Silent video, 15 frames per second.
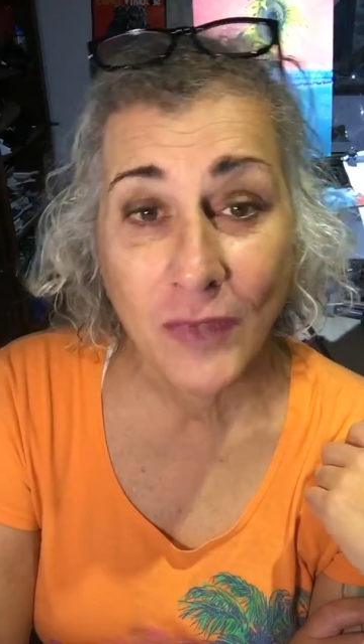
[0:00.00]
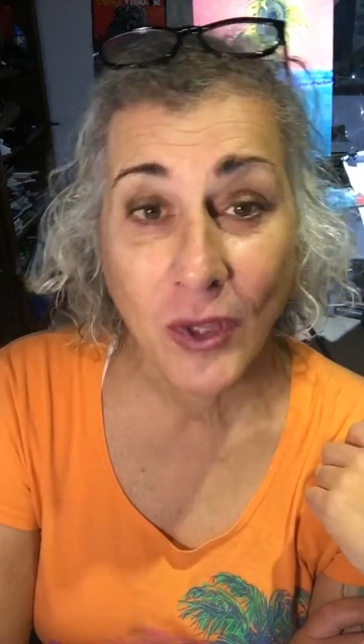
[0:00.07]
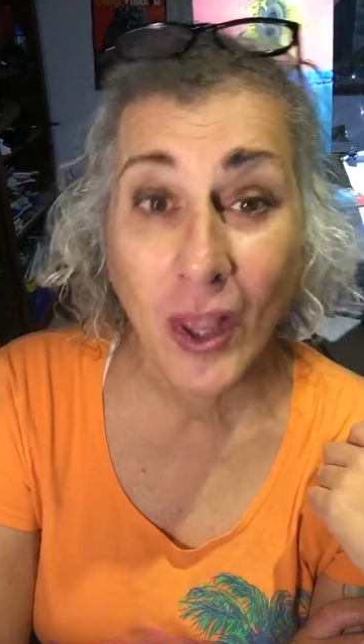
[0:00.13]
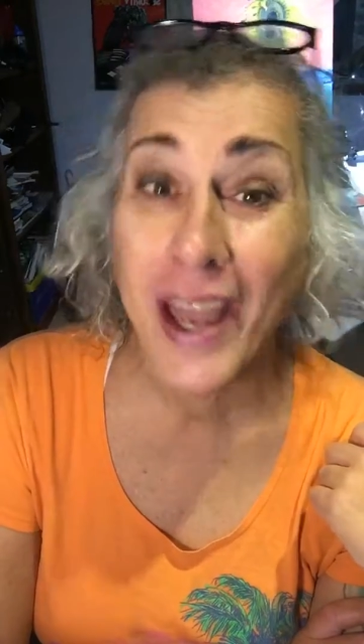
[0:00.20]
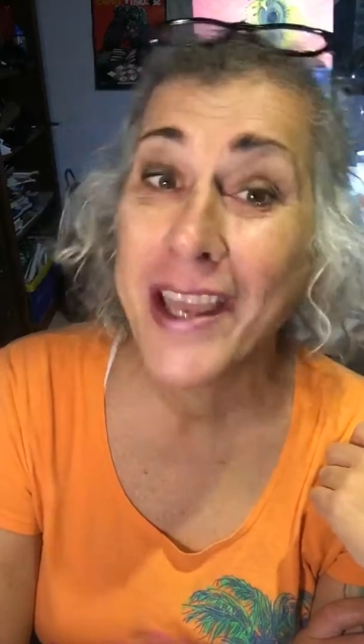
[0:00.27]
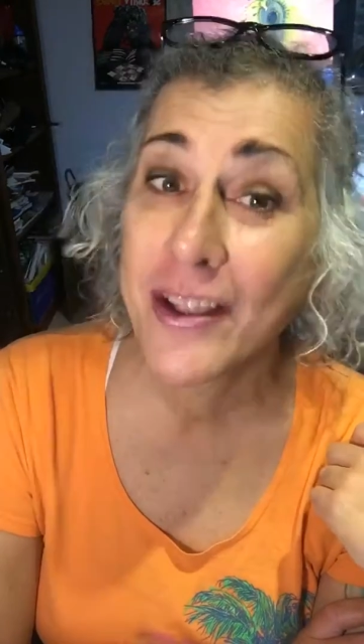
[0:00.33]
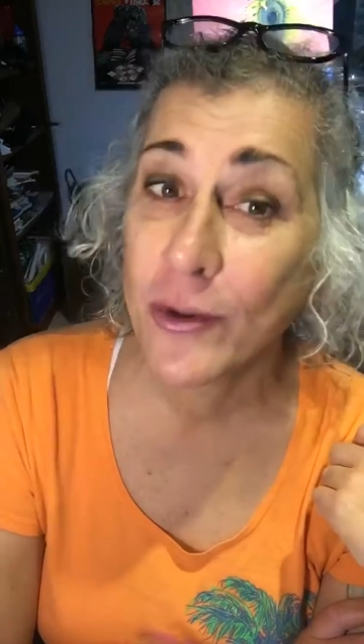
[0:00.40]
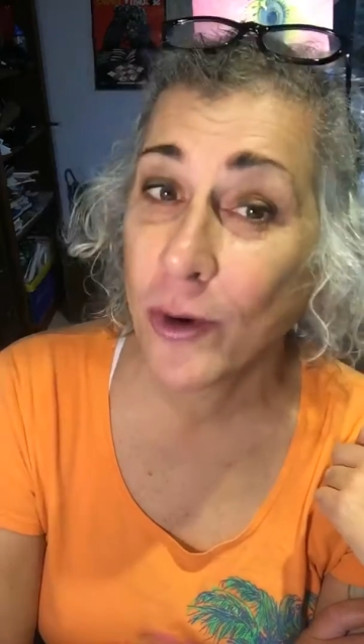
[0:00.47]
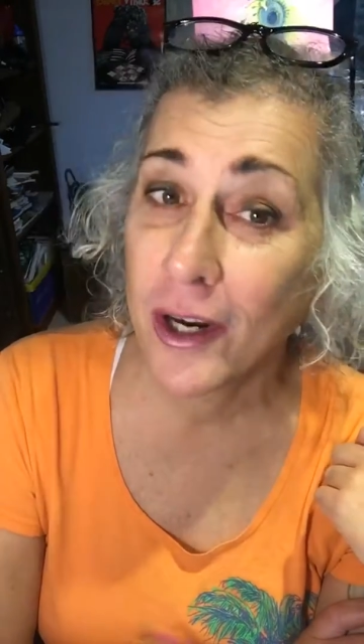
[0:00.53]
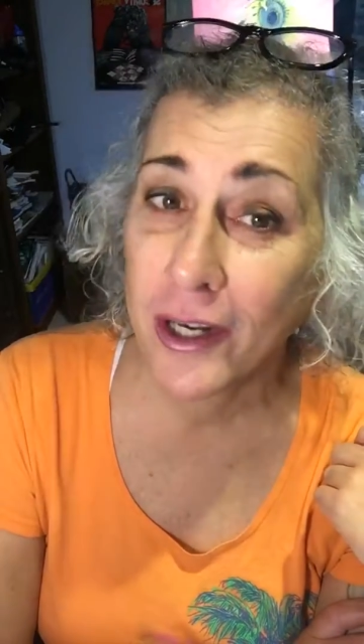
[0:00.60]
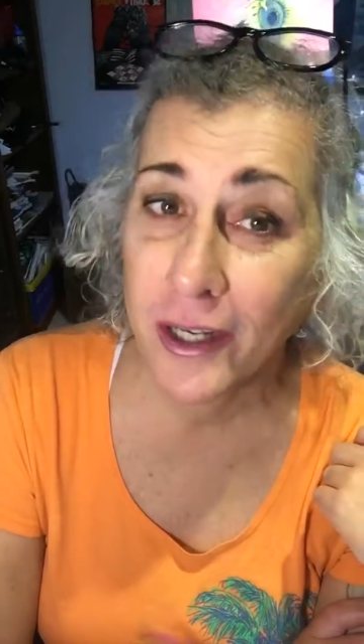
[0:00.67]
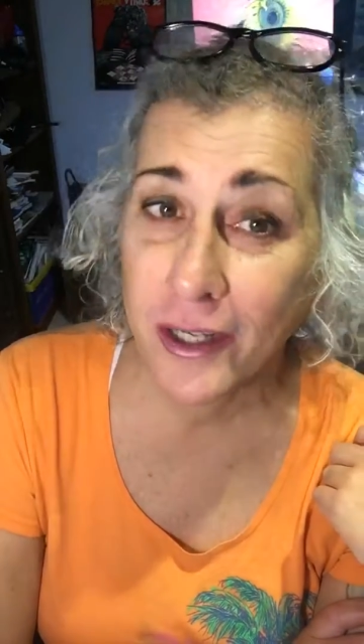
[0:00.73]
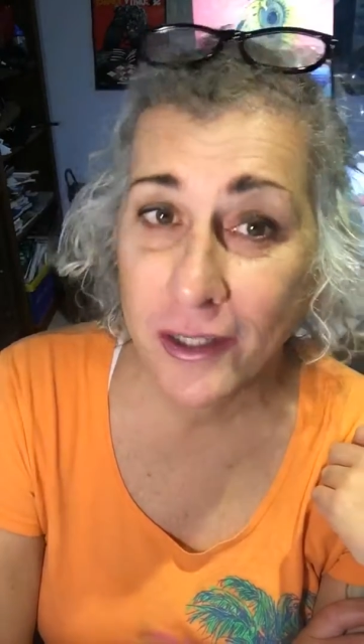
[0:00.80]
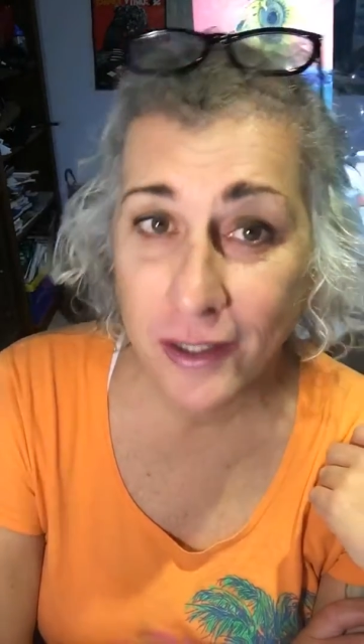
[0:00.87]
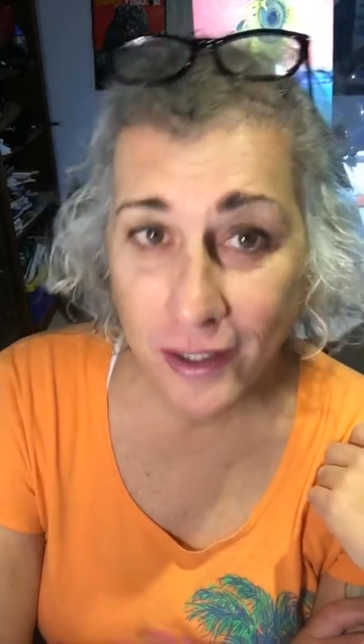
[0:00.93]
Like The
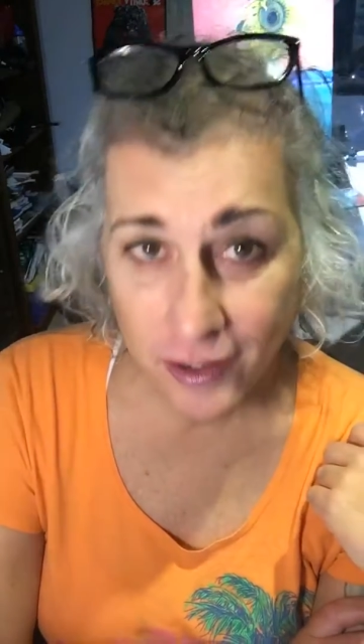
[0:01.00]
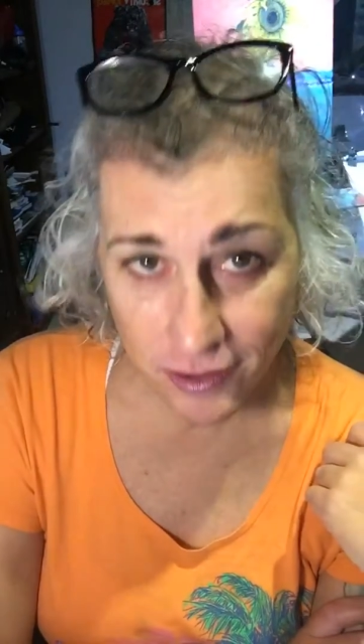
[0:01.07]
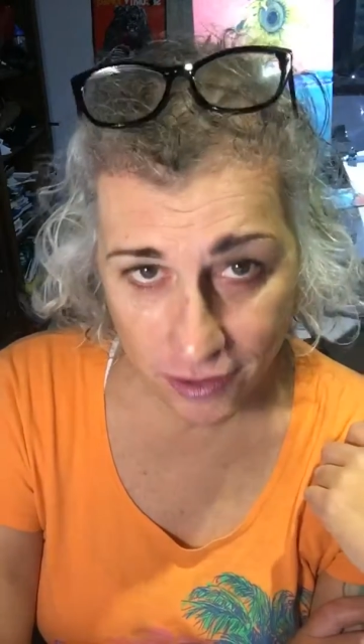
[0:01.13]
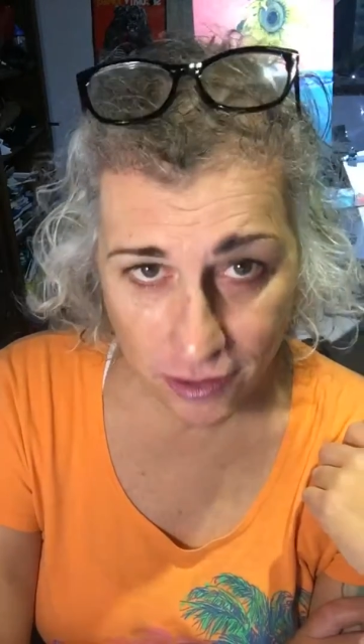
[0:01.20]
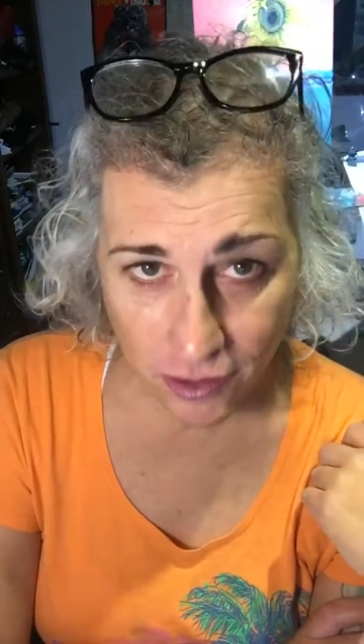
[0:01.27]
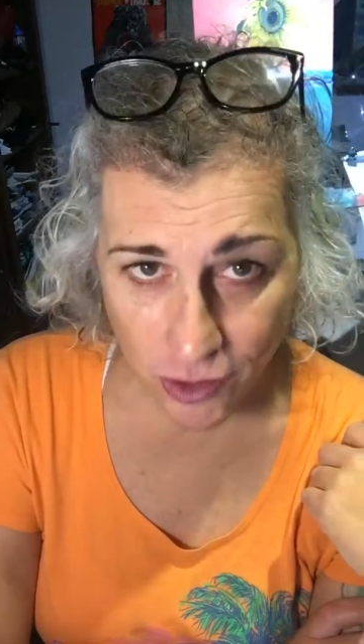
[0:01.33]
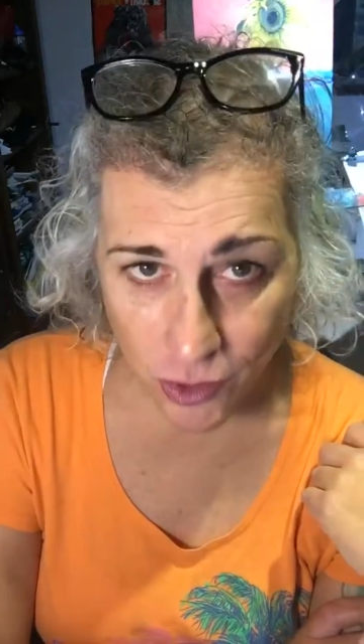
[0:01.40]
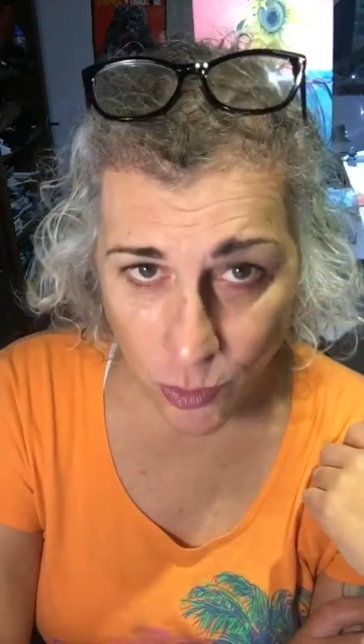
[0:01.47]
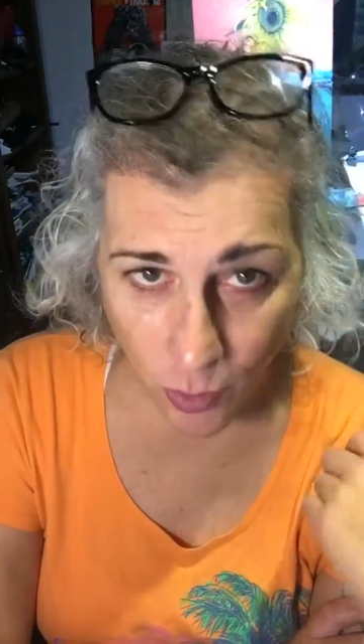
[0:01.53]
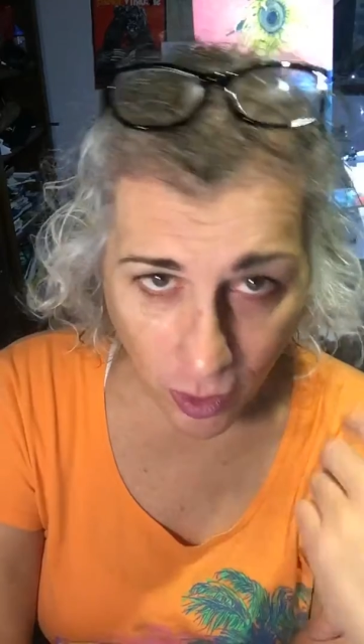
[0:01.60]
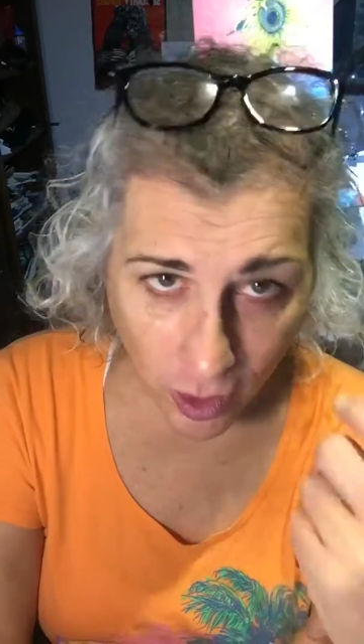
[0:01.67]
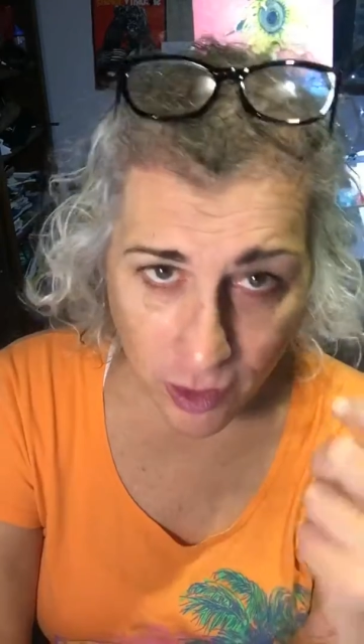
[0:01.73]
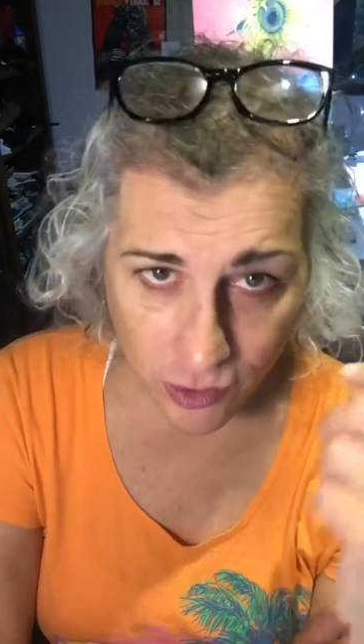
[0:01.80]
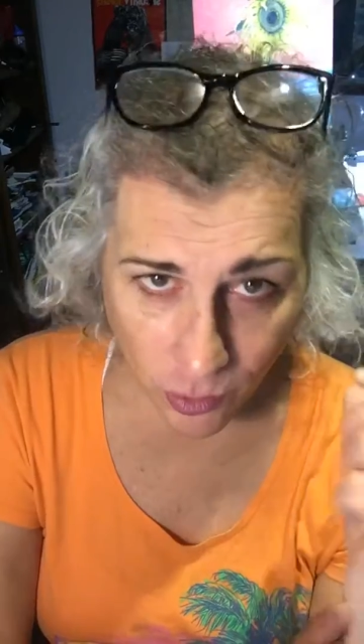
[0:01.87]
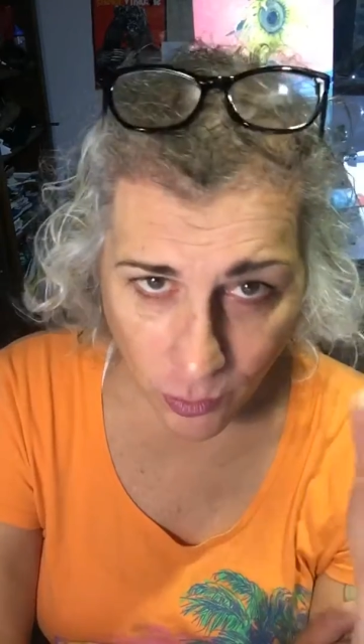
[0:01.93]
Walking Dead. You
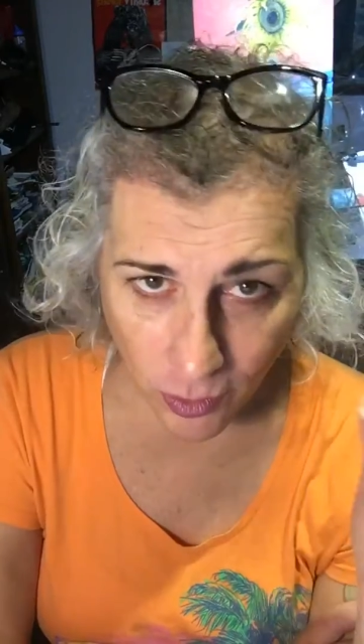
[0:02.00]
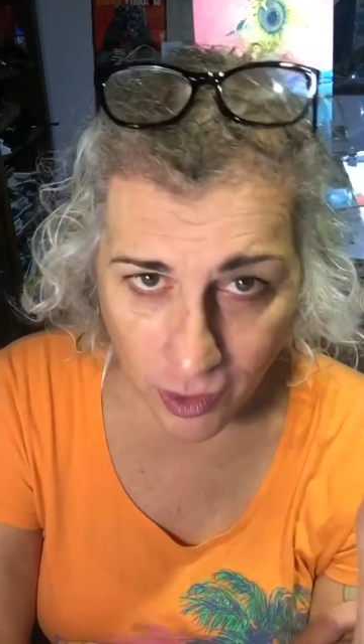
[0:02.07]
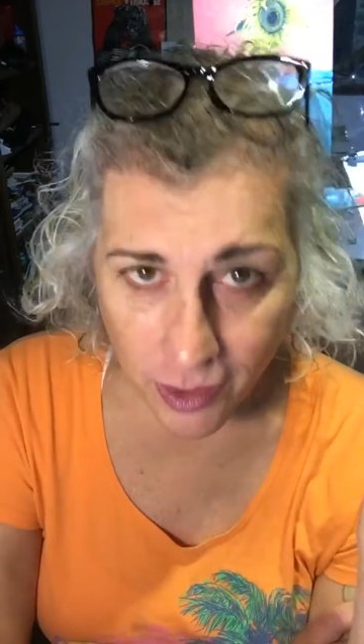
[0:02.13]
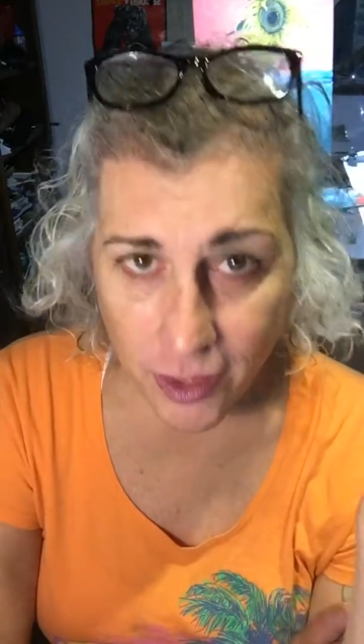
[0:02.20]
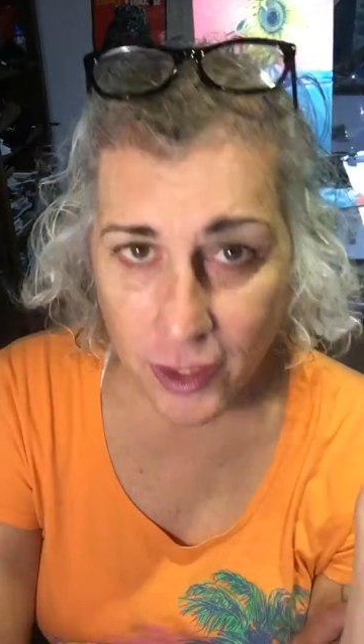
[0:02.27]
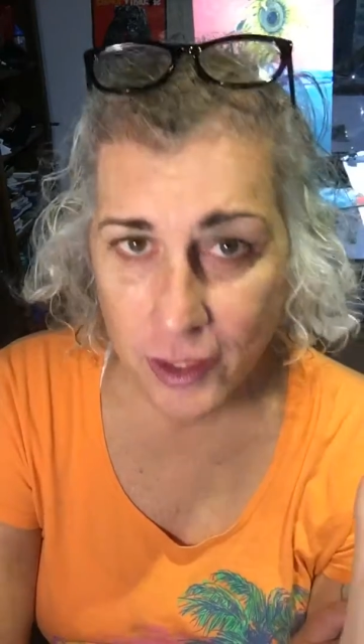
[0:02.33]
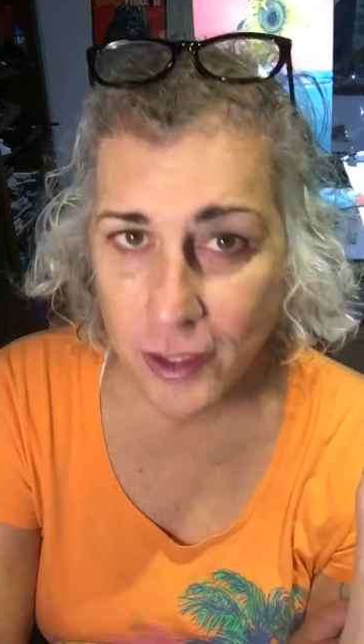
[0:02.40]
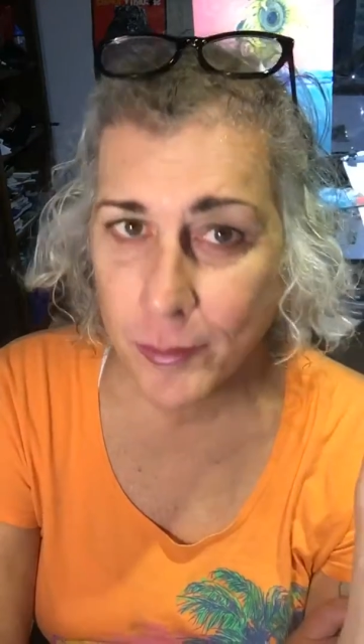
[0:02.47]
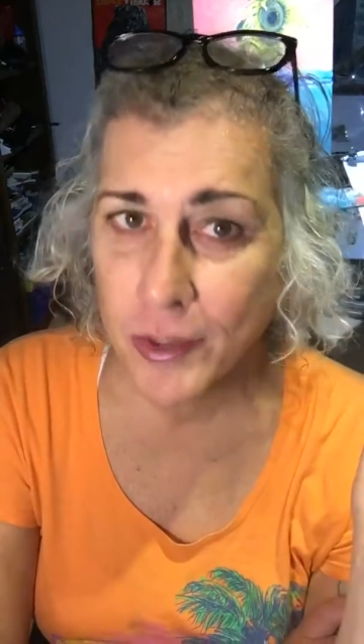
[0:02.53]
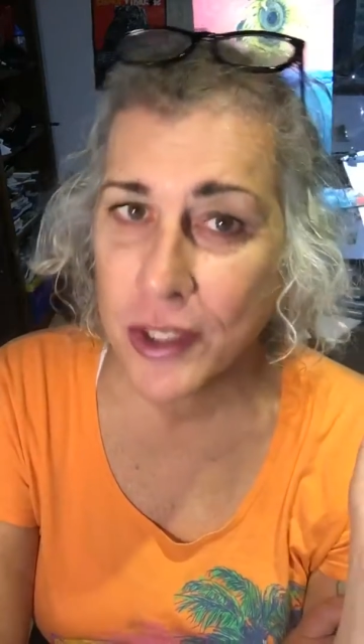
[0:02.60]
aren't The Walking Dead,